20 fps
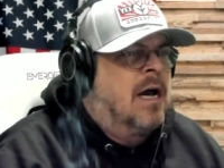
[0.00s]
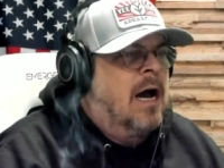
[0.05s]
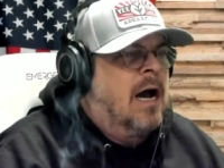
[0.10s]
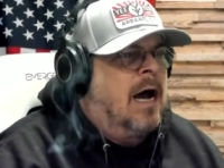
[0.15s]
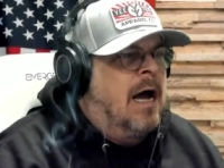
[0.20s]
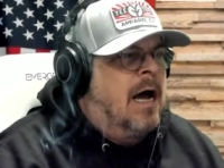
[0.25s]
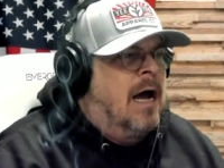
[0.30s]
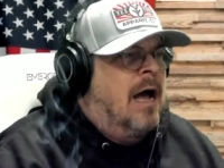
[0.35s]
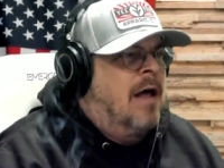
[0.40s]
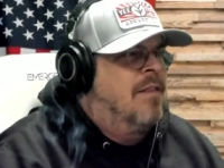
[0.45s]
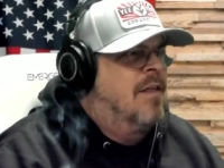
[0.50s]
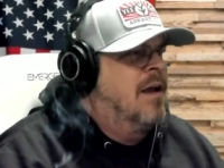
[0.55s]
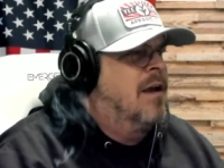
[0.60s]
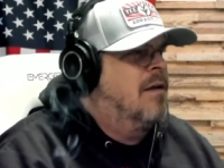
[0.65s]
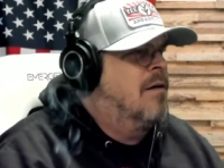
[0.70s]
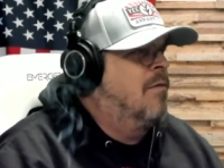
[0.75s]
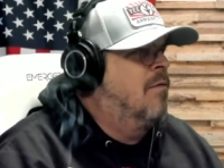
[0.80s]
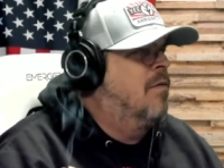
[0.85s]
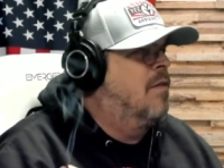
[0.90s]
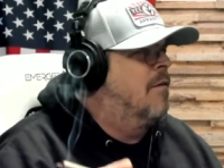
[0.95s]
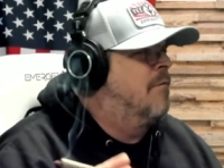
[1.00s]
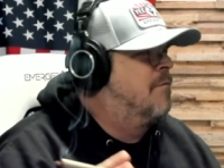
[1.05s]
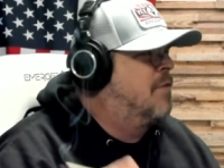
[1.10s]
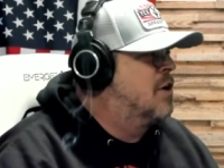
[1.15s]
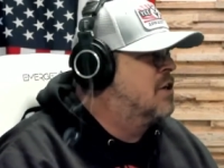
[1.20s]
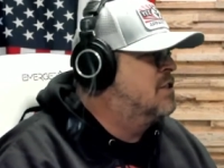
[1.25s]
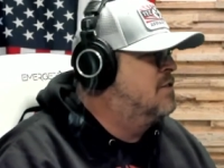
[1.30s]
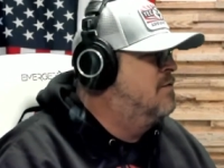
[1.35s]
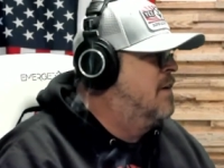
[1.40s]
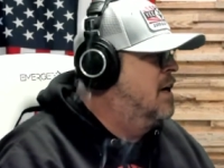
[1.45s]
uh, I think the
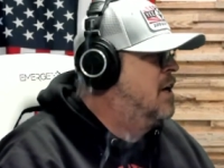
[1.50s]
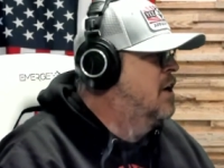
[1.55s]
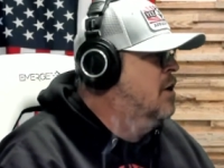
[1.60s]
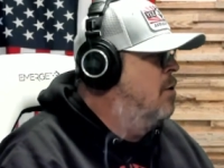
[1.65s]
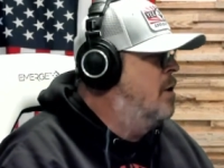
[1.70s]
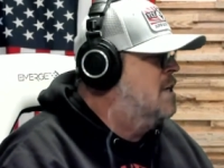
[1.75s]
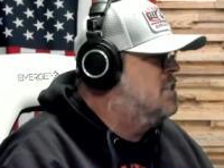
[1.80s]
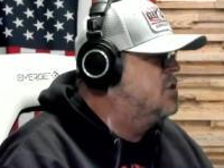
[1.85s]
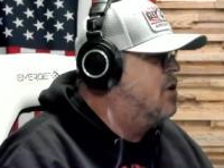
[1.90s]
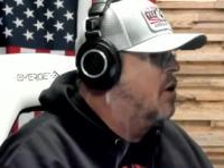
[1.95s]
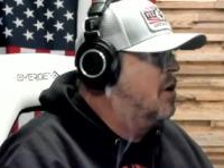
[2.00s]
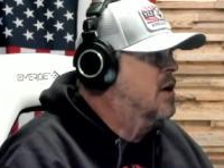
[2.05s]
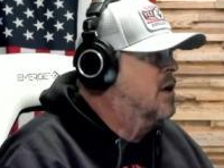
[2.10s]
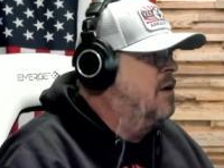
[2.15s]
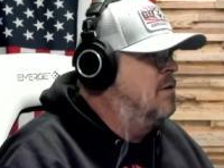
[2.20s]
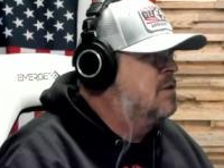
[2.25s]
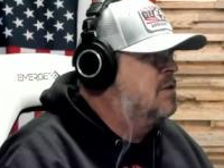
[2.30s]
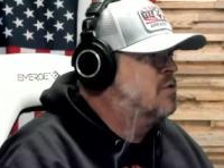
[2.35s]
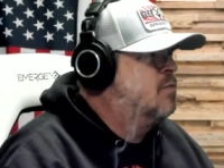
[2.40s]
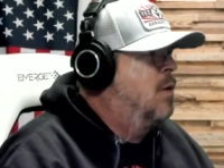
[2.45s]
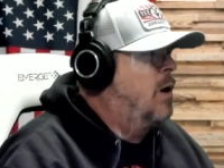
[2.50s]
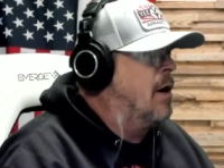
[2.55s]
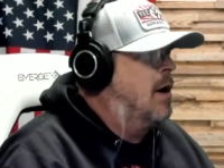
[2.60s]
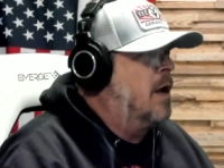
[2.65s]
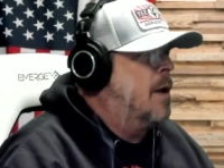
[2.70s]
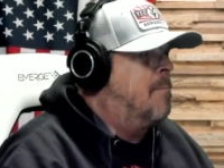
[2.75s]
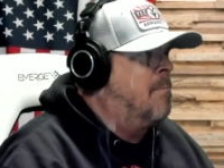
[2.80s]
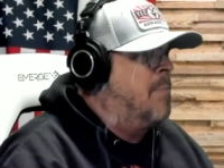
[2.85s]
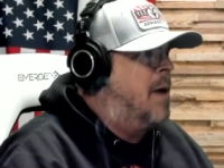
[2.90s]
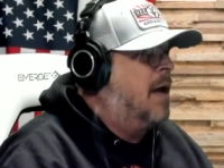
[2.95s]
first video I saw, he was
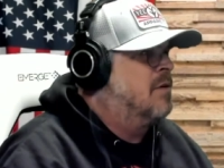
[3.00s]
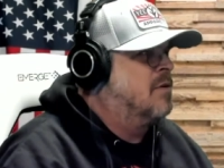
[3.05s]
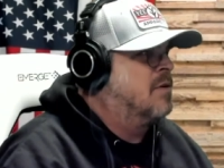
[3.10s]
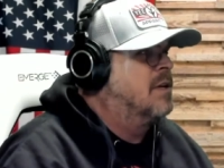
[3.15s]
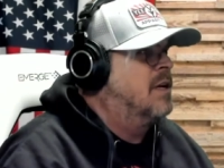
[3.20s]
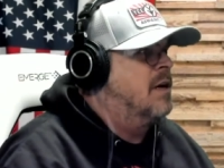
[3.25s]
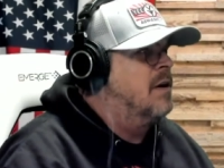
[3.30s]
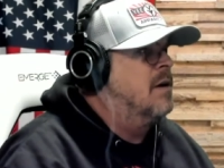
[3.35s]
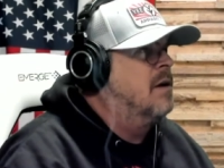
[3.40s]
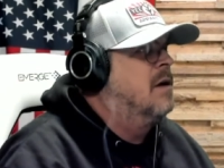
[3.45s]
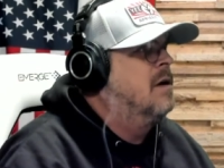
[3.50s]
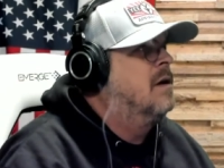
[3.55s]
wearing a Pendleton.